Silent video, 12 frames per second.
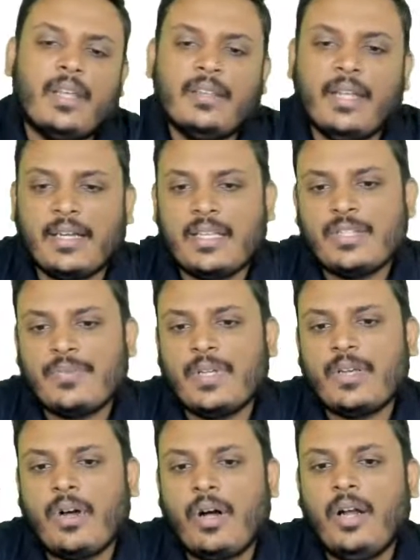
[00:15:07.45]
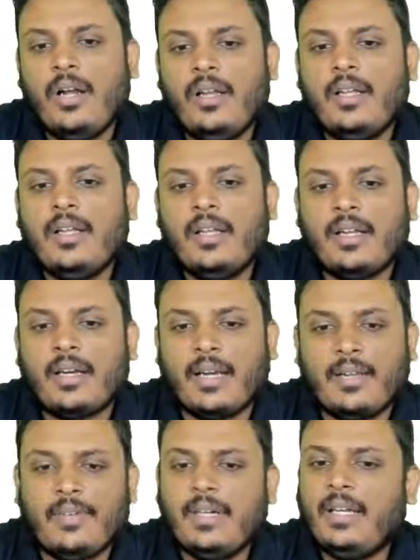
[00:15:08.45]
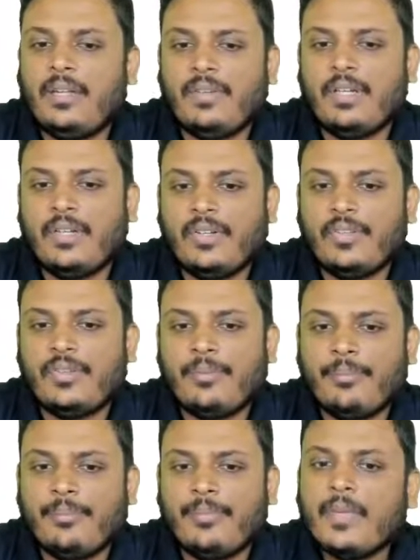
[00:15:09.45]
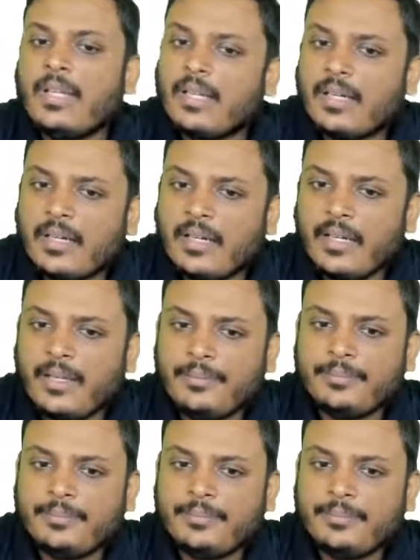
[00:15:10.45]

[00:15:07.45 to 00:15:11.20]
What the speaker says: That is, we call relevant evidence. Clear?